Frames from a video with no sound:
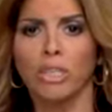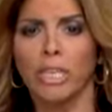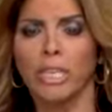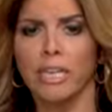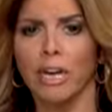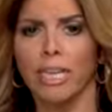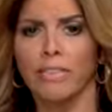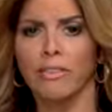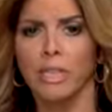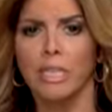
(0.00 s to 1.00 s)
any kind
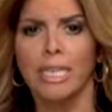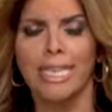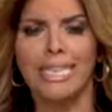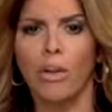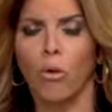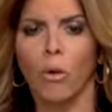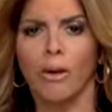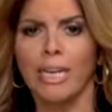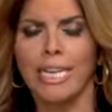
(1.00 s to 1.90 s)
of eh, or, or